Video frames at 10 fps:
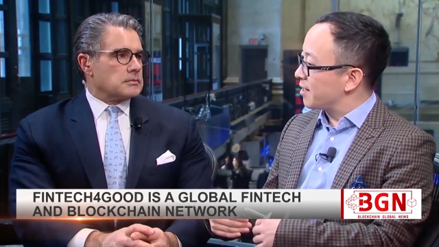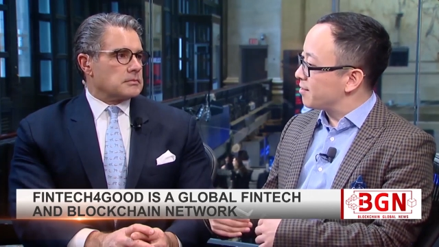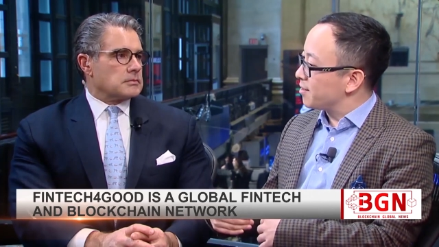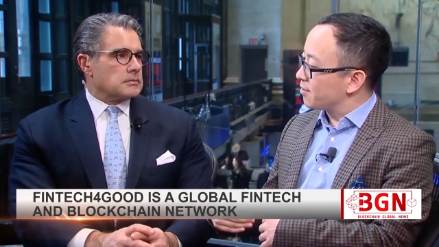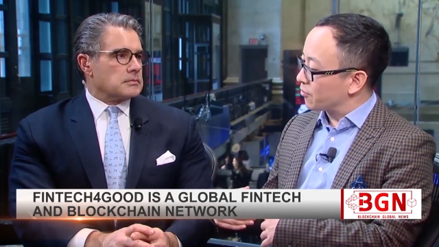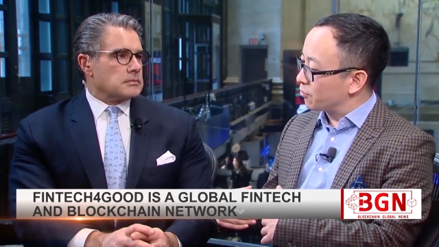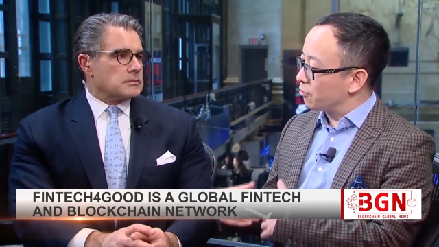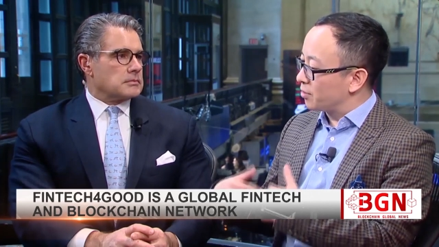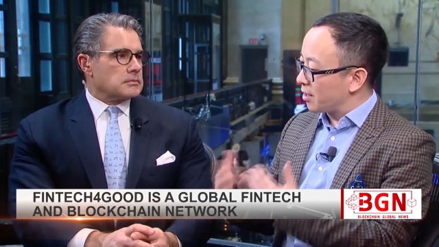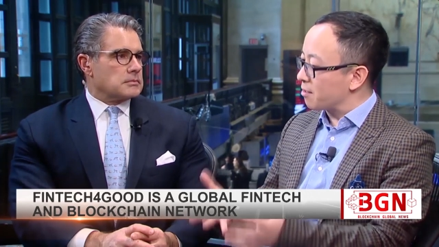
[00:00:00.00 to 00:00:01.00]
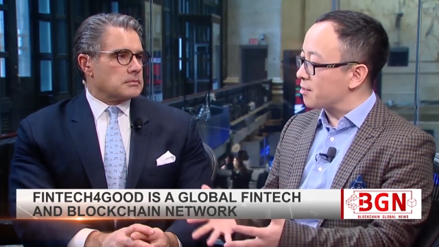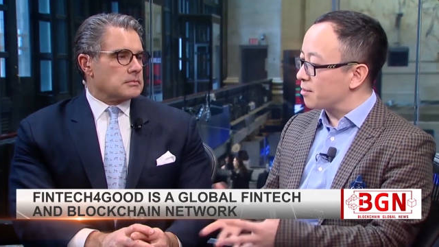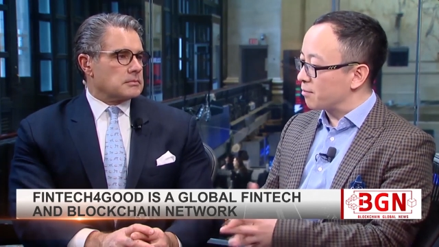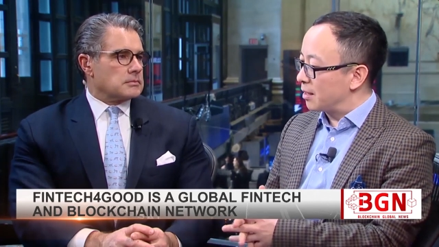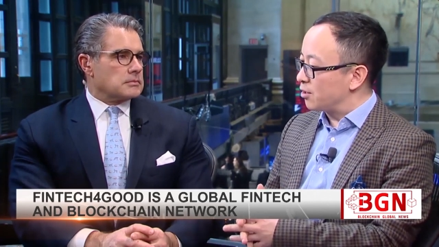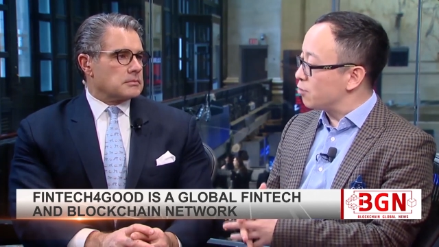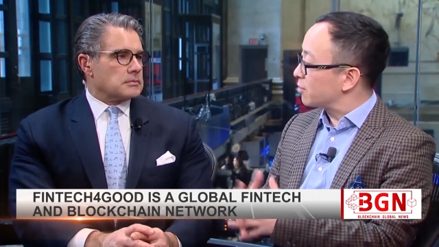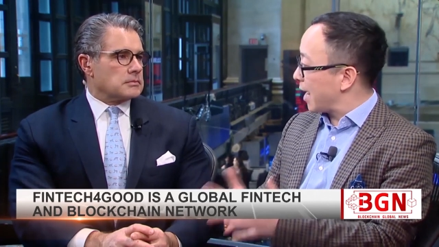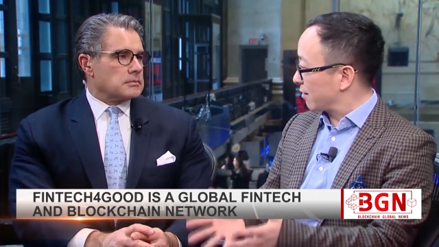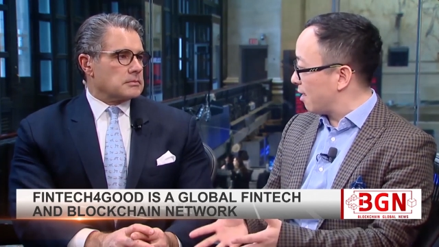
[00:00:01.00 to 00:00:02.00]
Speaker 1: then through their uh, new
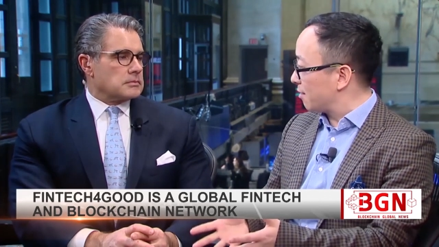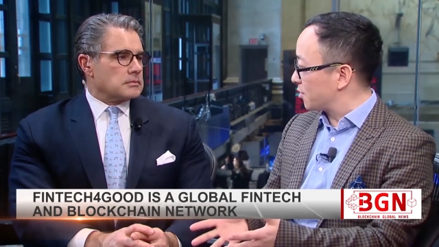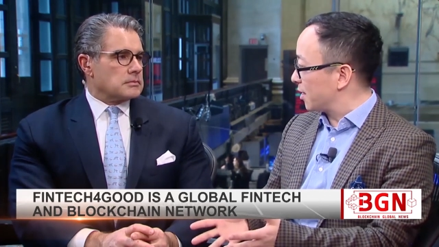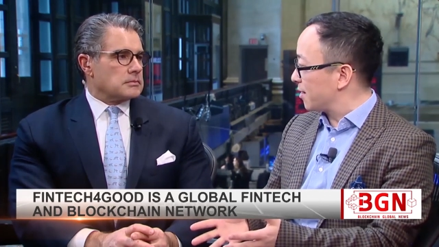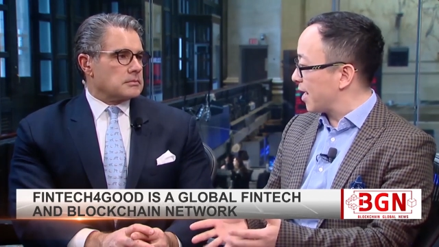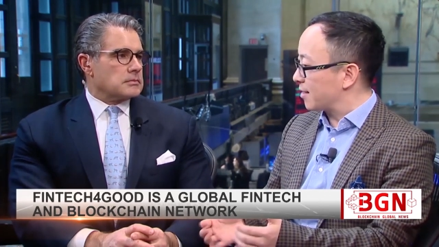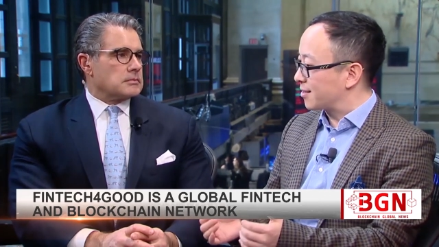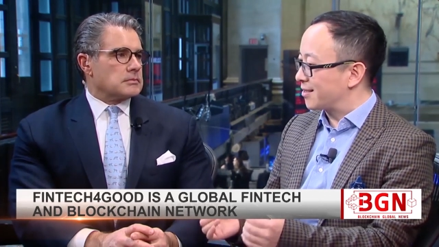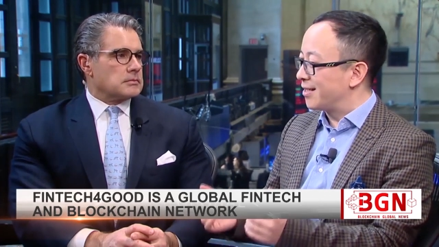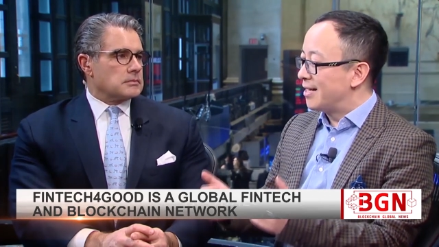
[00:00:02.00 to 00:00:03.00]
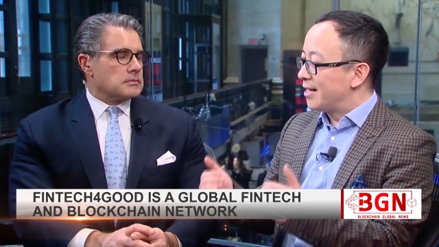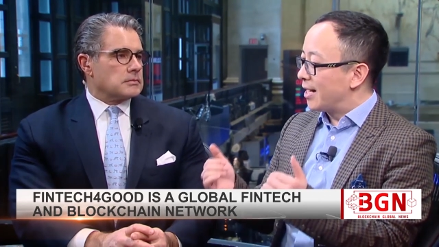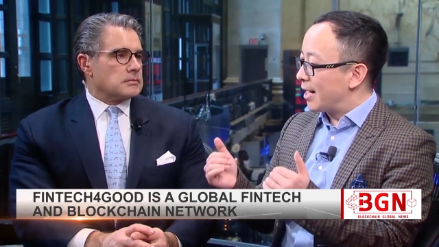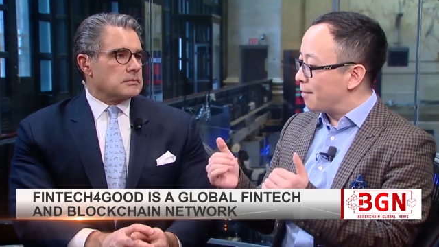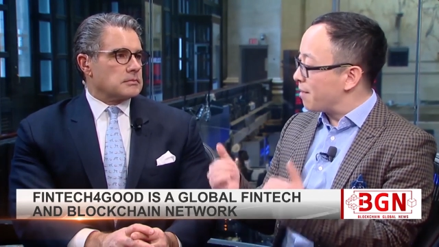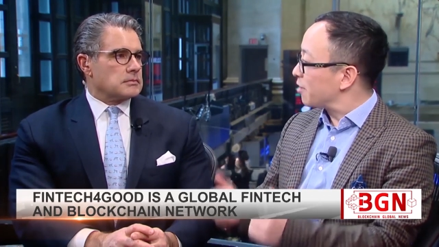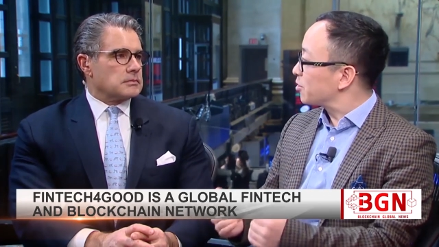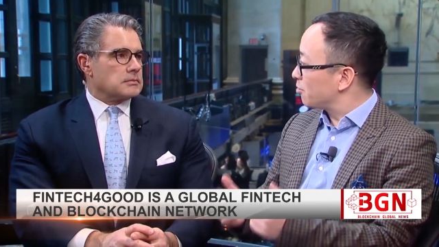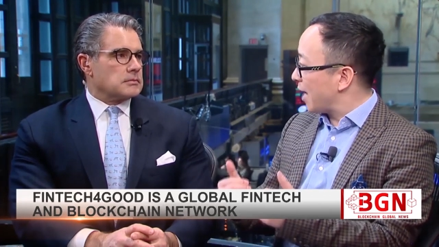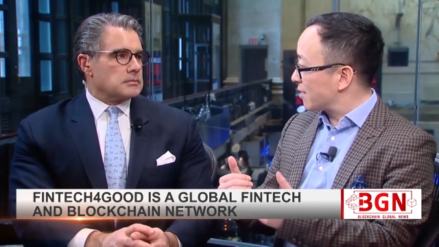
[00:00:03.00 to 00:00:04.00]
technology that's uh, uh,
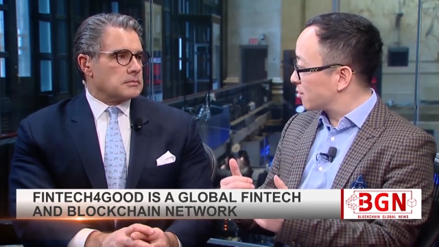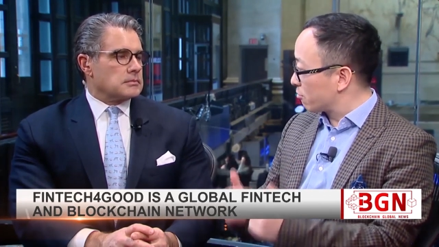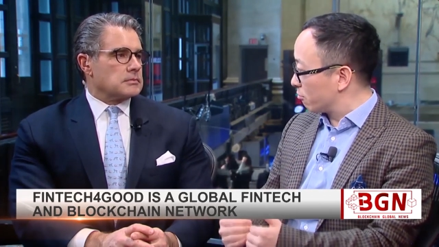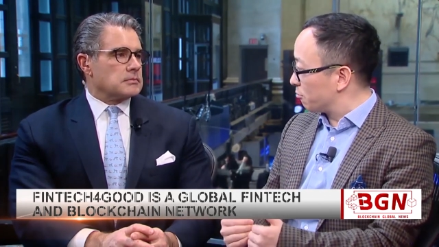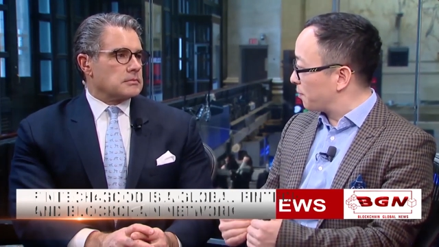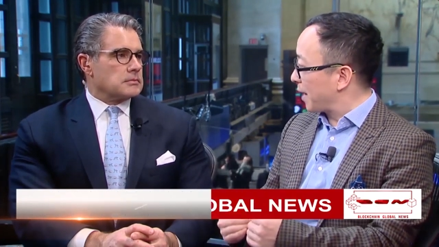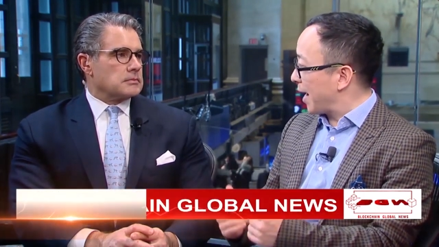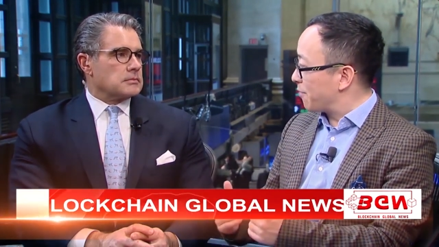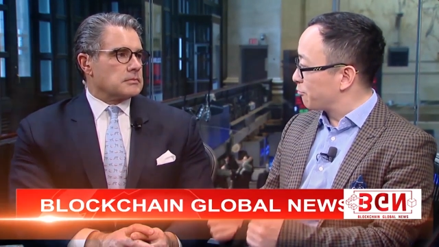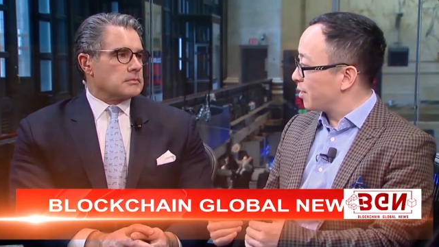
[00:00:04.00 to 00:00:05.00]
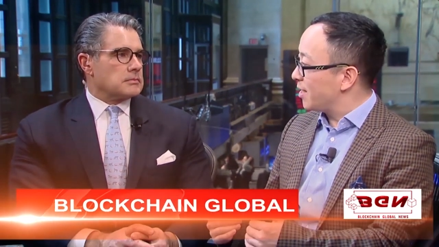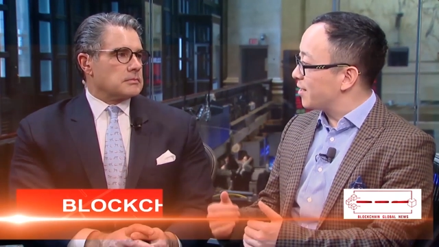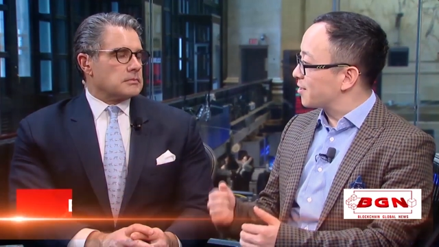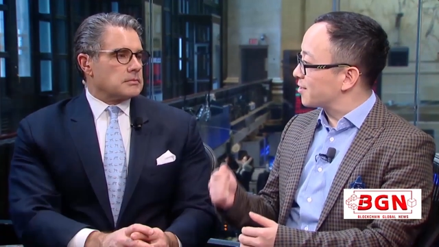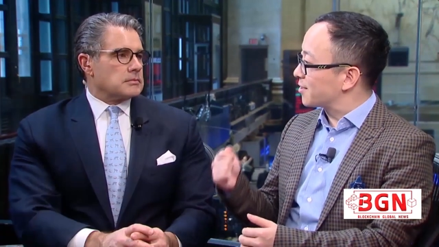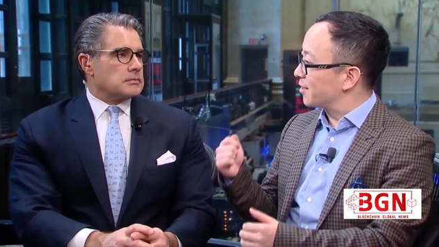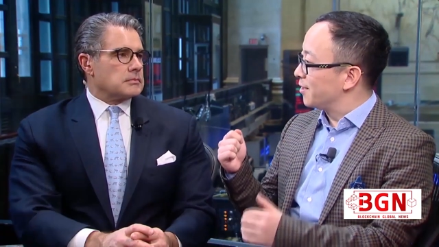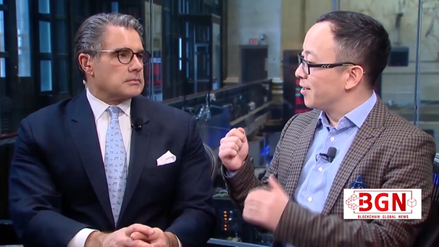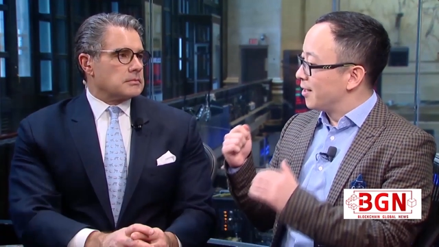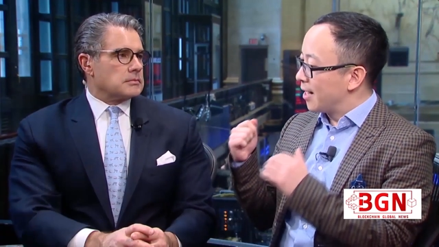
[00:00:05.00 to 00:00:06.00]
marginalized group can really just uh,
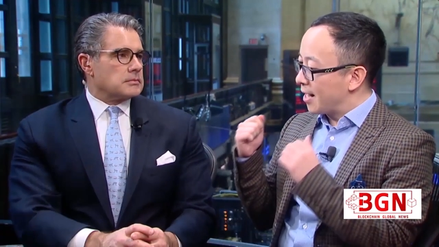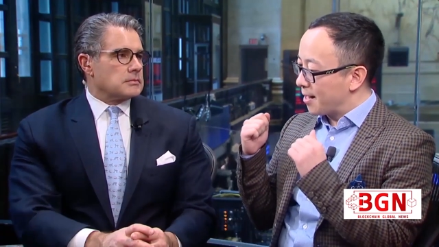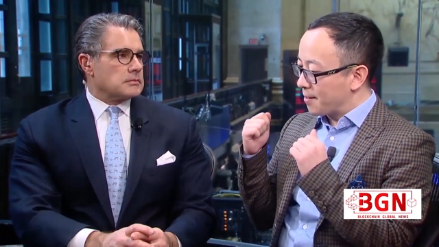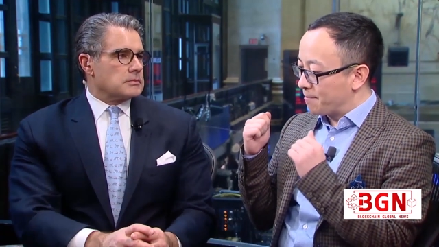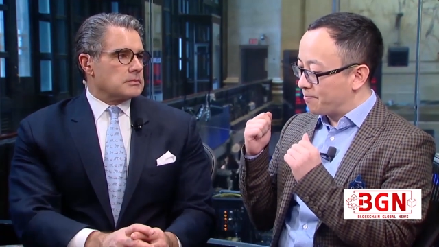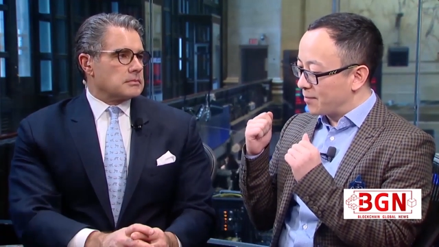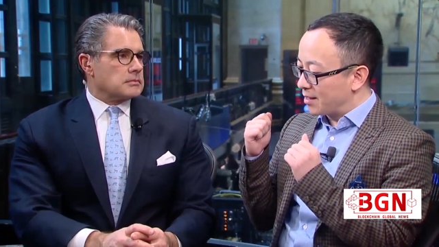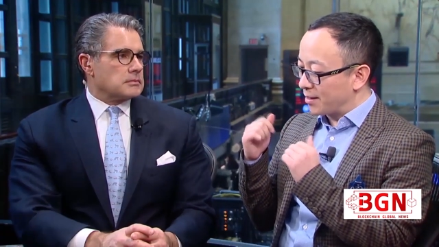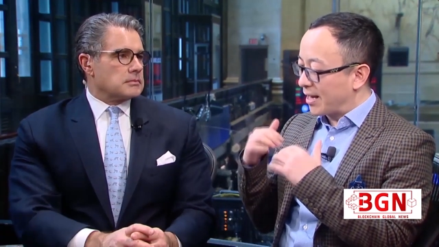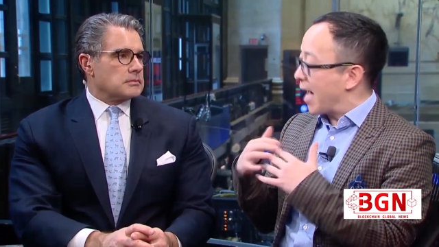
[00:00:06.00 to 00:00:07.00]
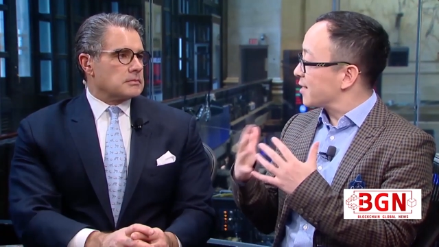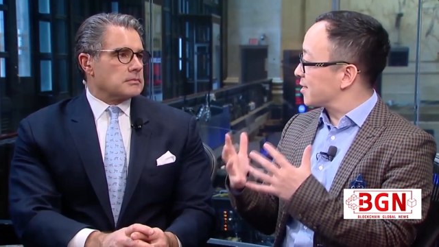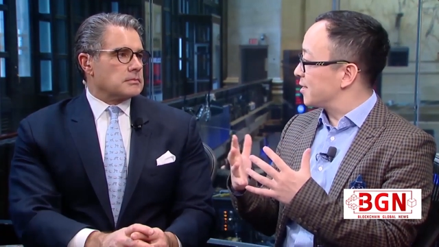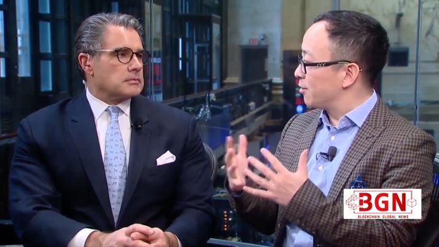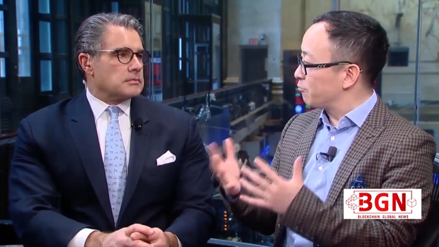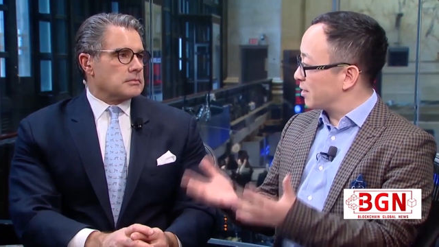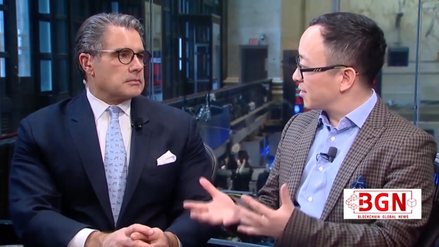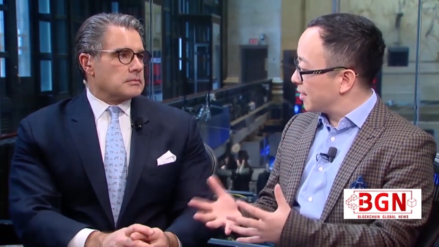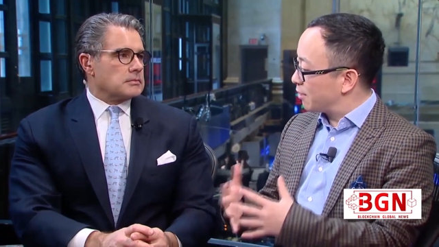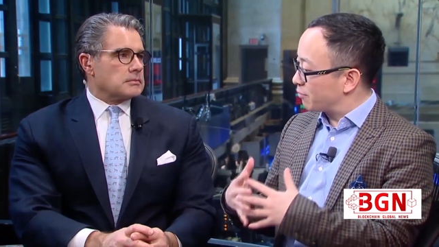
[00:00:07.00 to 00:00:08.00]
uh, get uh, re
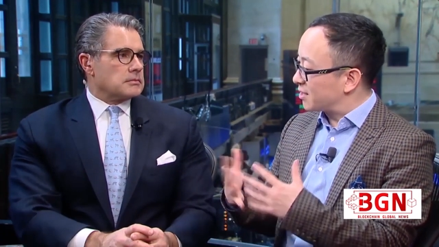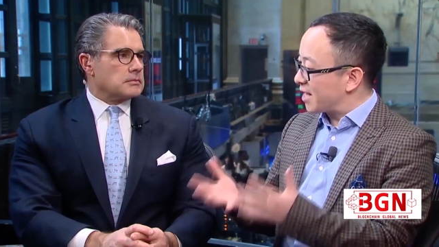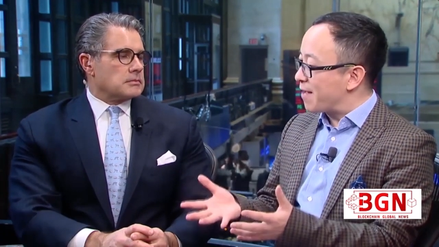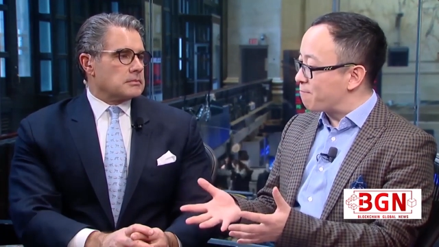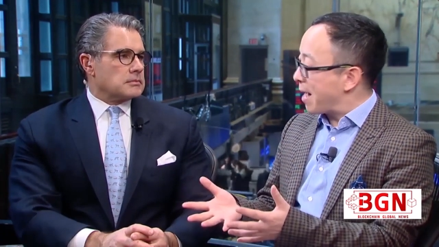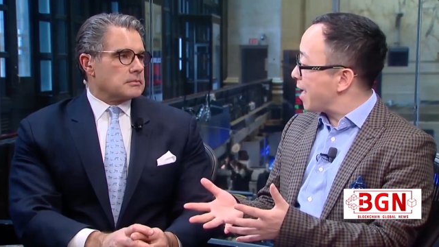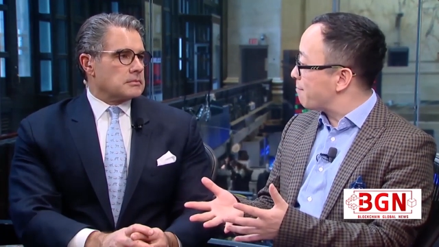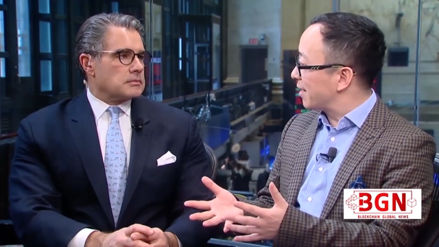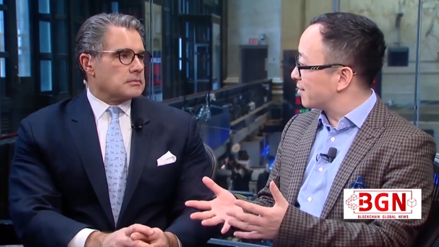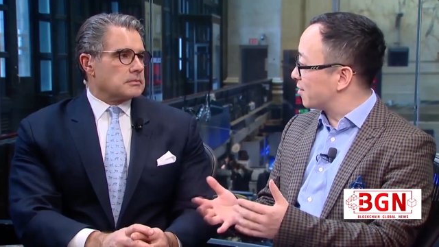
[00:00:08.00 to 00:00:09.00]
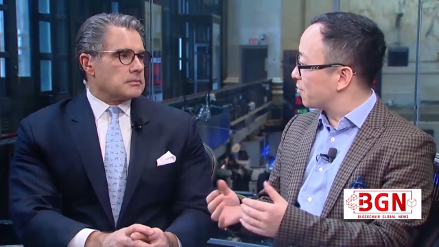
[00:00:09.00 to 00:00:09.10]
uh, receive payment